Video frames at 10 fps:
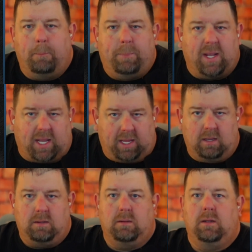Billy,
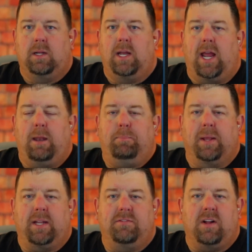and
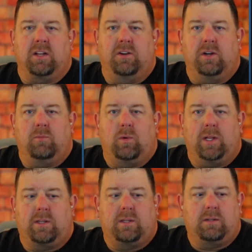Billy's not good
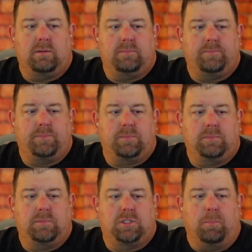with
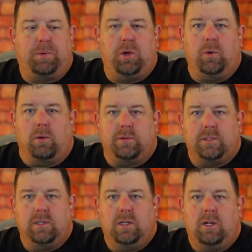computers,
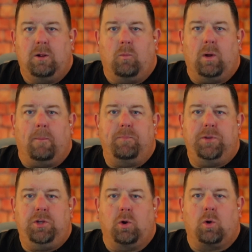well,
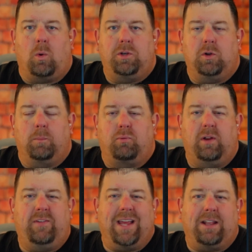you're going to
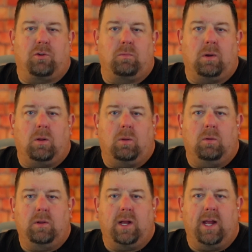abbreviate the
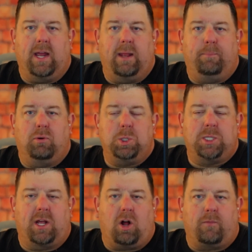role and push
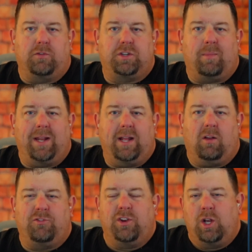that off on somebody
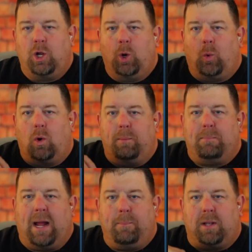else where it
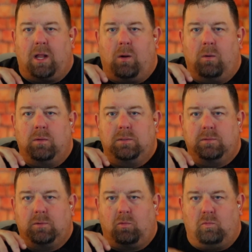might belong
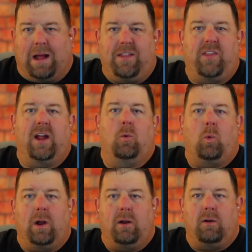right there
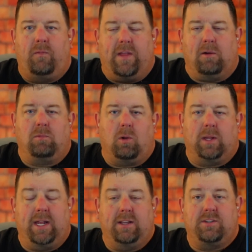where that role
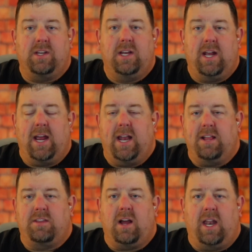is. And
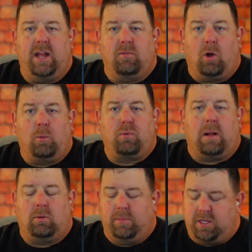it's not a role
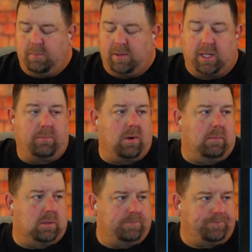problem, it's a Billy
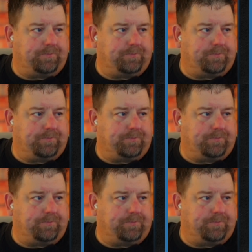problem.